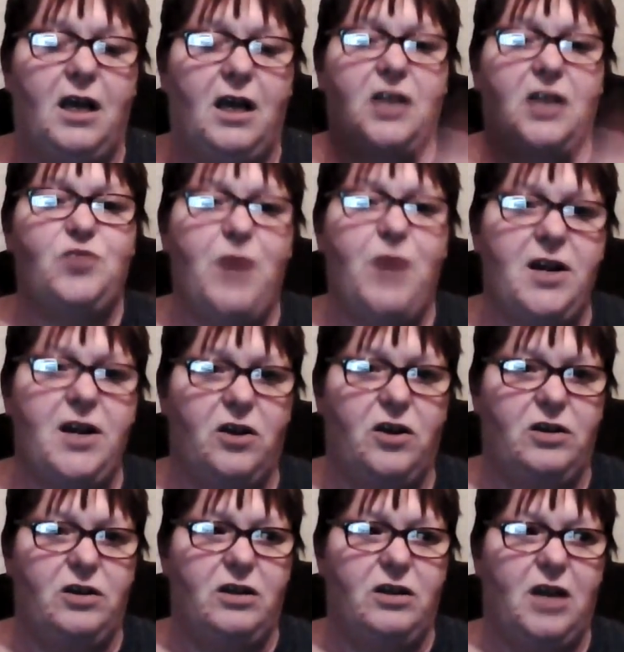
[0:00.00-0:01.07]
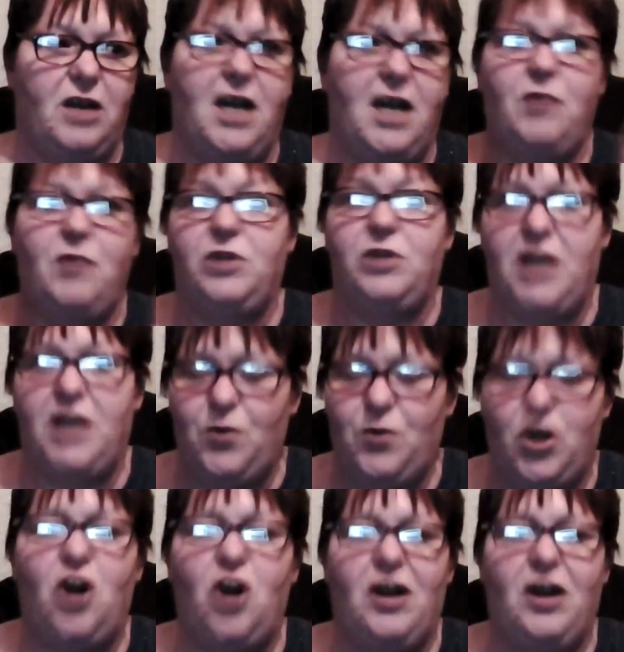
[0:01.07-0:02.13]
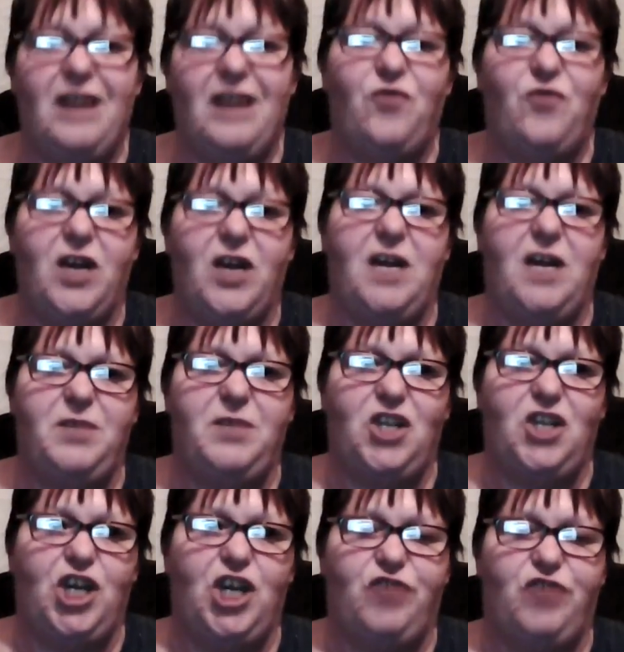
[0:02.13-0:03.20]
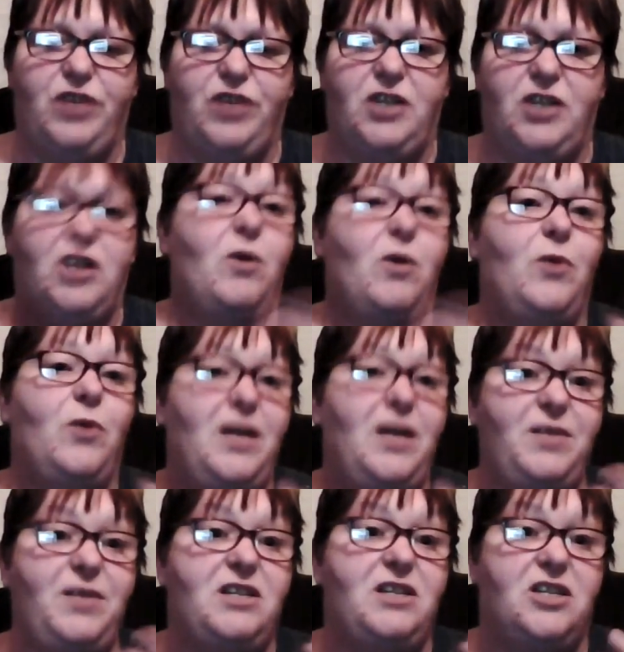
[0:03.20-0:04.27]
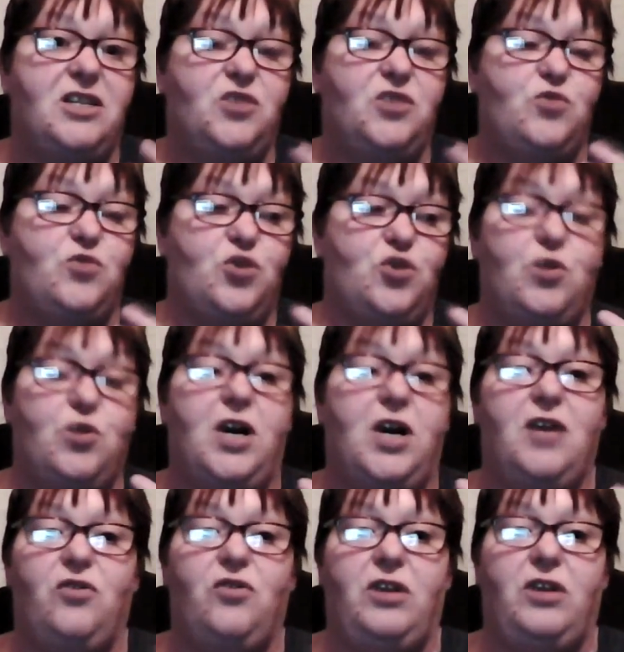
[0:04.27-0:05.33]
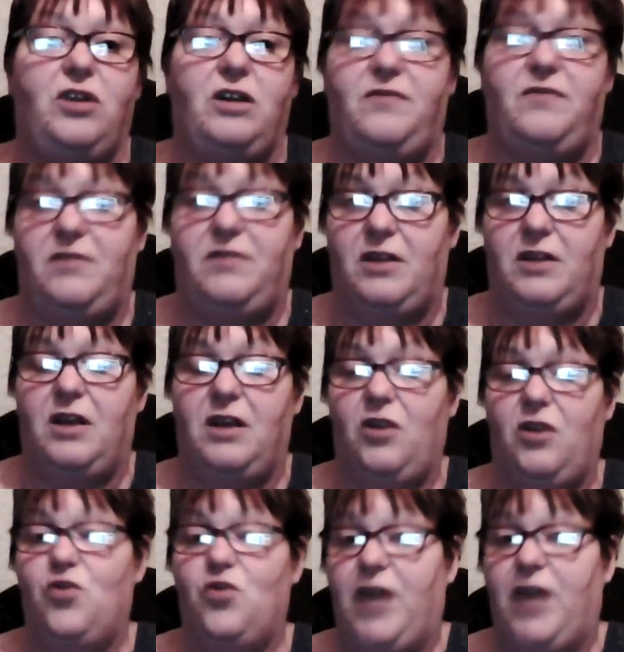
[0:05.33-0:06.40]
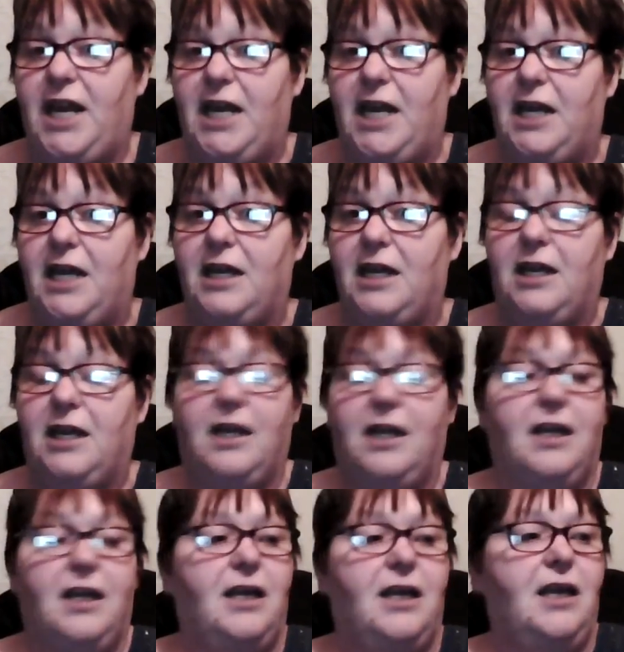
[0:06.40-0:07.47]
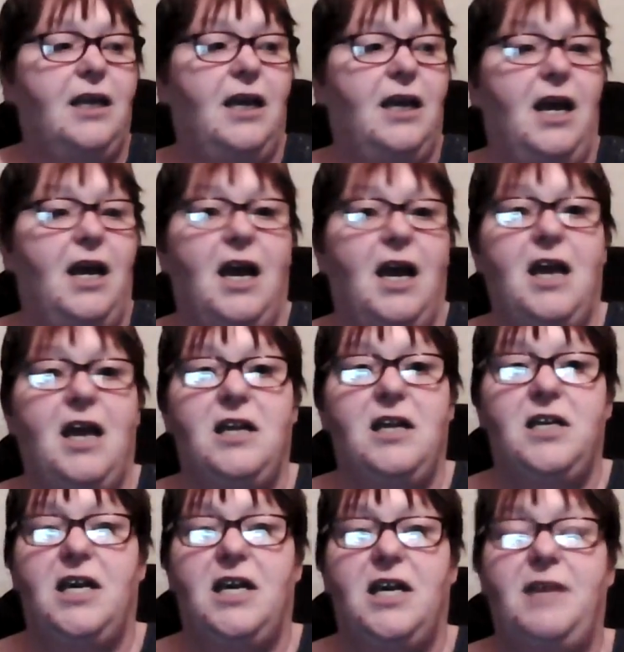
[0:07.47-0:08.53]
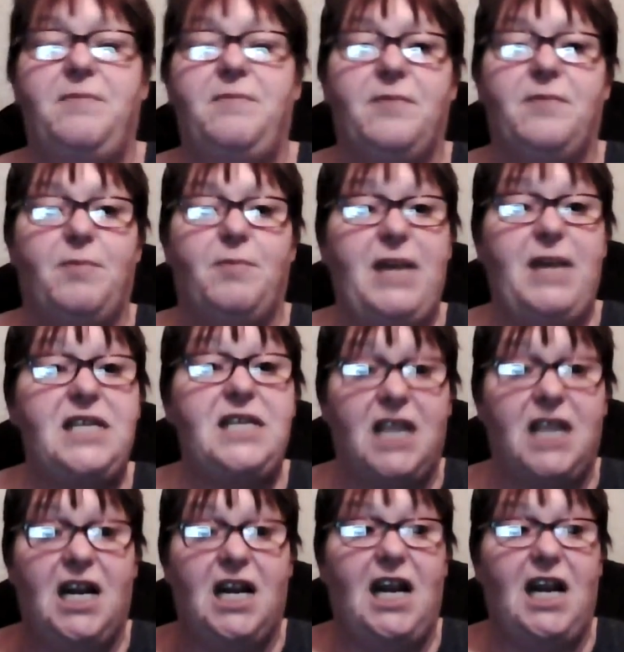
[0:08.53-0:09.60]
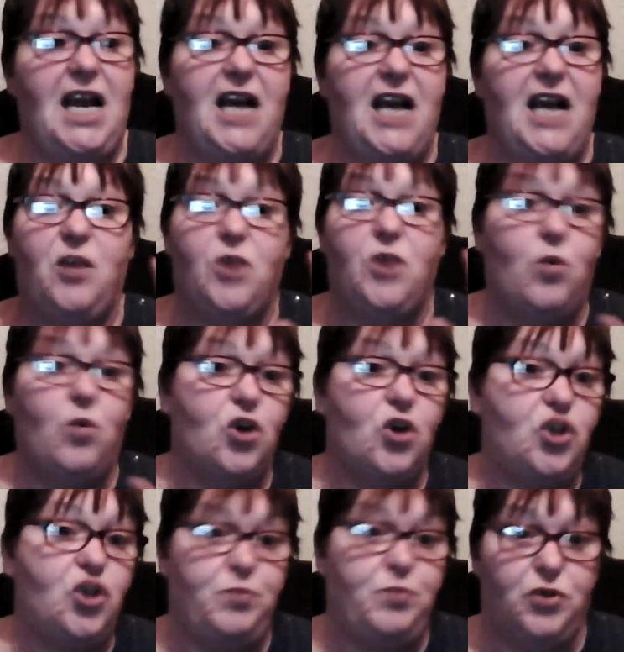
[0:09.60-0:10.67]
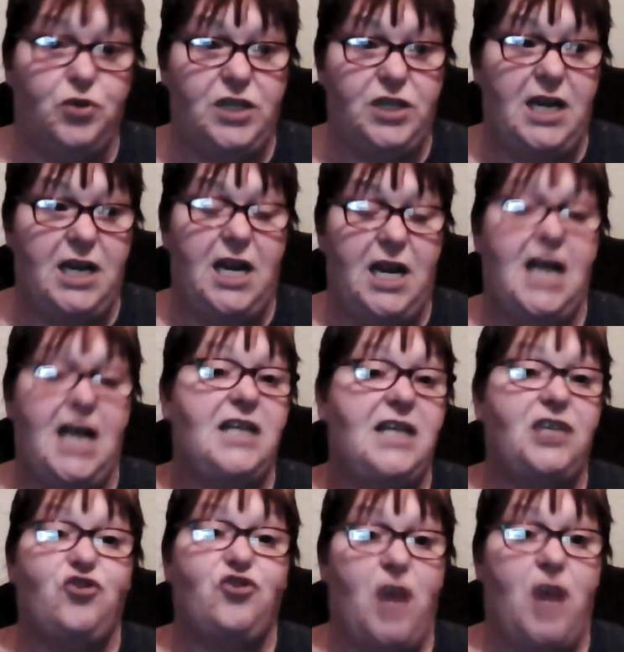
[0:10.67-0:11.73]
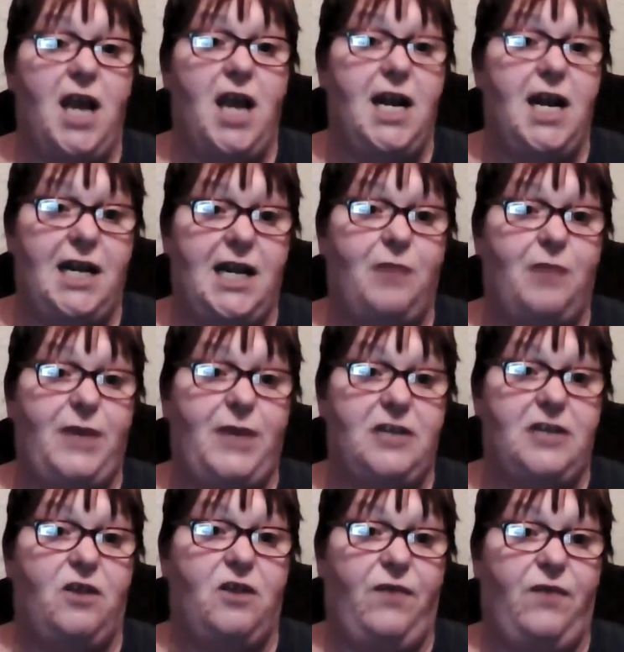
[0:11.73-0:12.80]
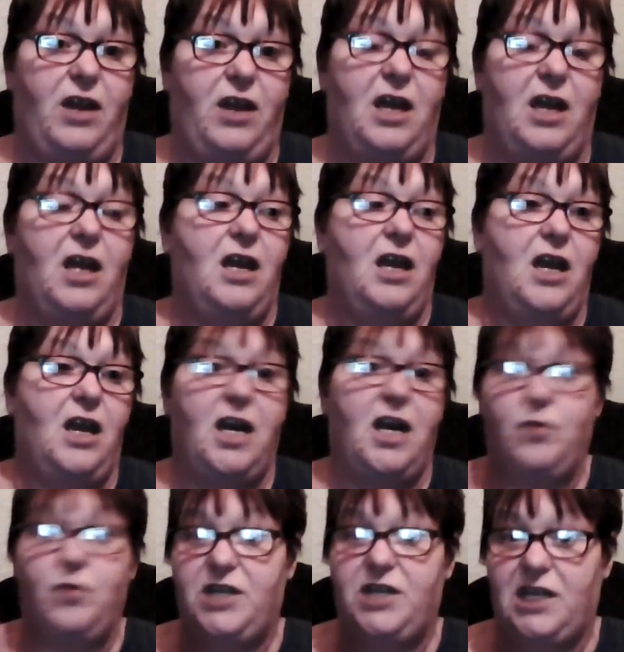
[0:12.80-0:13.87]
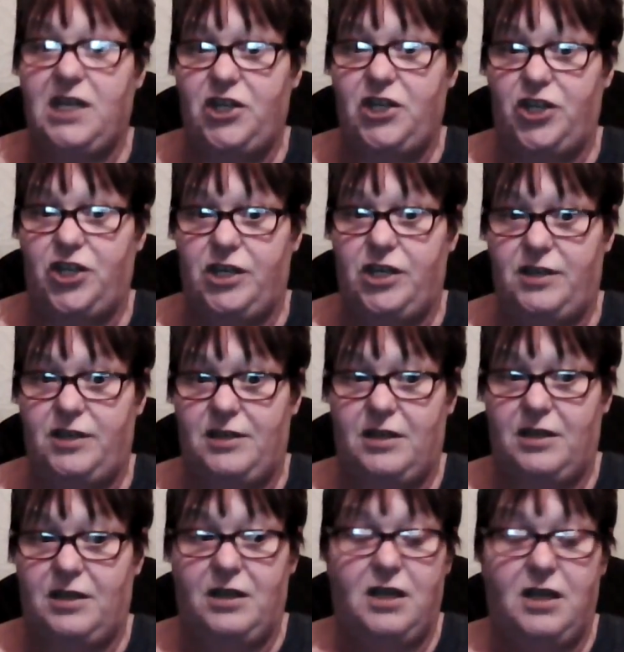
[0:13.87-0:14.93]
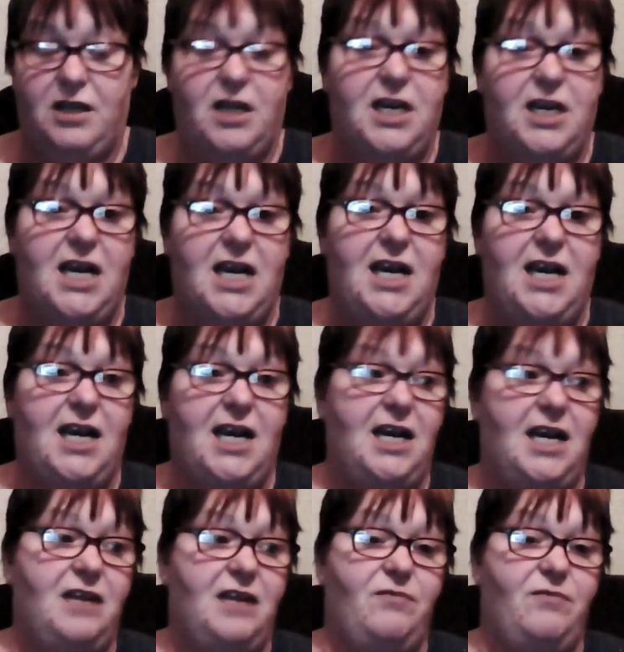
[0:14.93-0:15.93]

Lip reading: spread on, and it were not long after I'd had my surgery, so I were limited as to what I could eat. And basically, I don't know what she put in it. I did try a little bit of it, and it was delicious. Now,